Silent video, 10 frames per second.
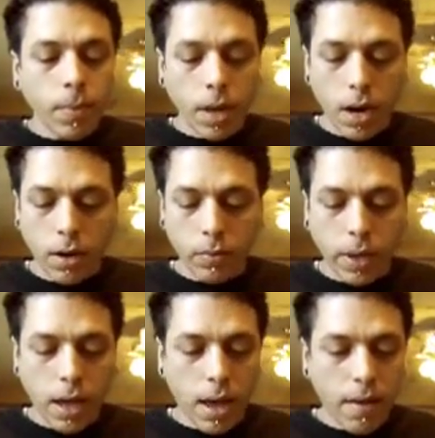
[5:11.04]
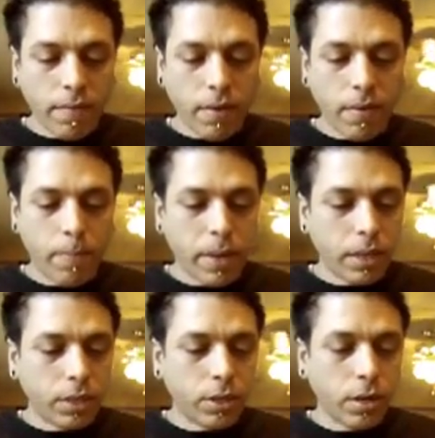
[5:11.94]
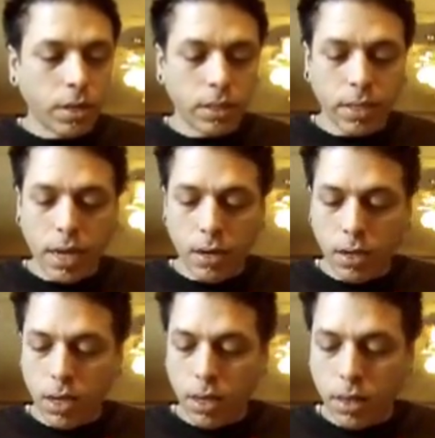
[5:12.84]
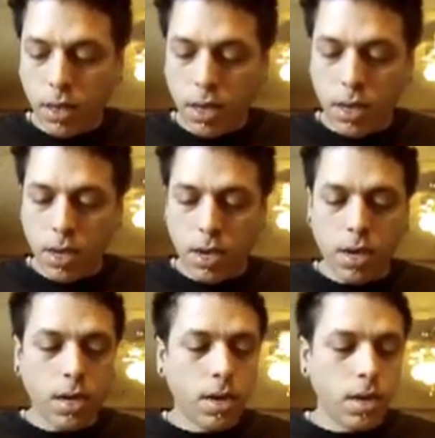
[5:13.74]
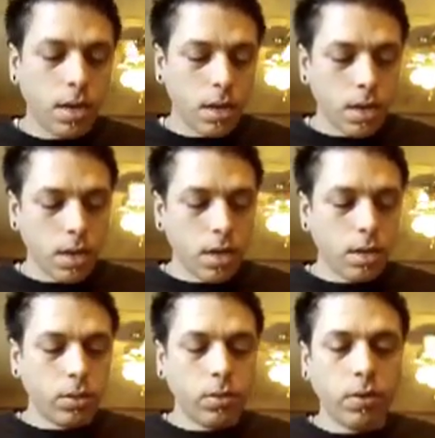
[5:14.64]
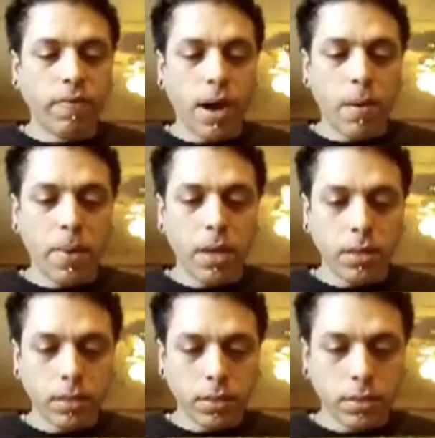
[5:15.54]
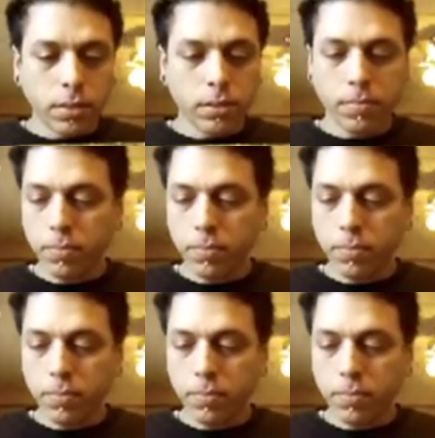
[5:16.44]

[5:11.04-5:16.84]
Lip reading: Alright, we have a big circus tent looking thing and 2 little fire pits.